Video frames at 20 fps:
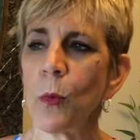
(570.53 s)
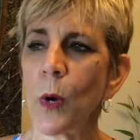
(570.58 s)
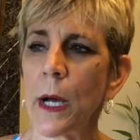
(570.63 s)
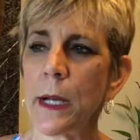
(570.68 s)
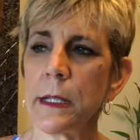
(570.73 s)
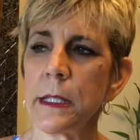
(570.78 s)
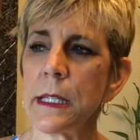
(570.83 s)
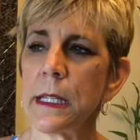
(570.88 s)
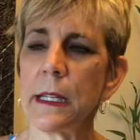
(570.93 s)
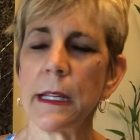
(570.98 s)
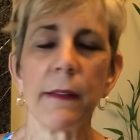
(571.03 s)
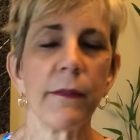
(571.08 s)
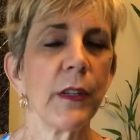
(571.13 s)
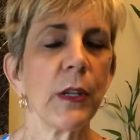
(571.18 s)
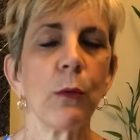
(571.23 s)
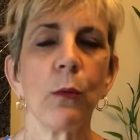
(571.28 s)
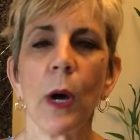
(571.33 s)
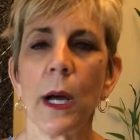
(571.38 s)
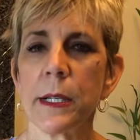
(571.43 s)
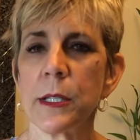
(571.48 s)
want it if
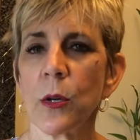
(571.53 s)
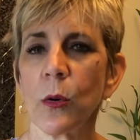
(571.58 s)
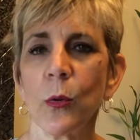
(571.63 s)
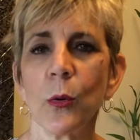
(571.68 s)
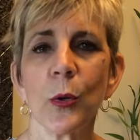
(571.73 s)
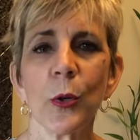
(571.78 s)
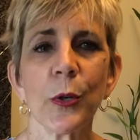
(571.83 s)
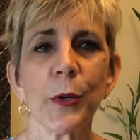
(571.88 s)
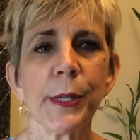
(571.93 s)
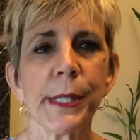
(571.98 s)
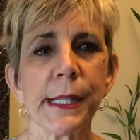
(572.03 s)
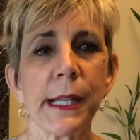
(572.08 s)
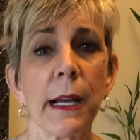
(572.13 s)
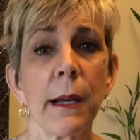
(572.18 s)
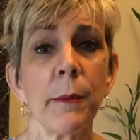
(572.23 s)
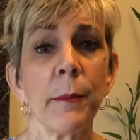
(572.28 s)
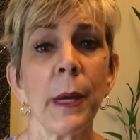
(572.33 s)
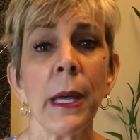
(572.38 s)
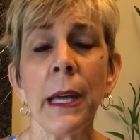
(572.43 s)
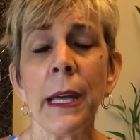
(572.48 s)
you want to order
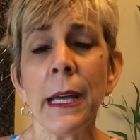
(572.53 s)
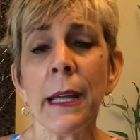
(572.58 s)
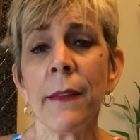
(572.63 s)
some.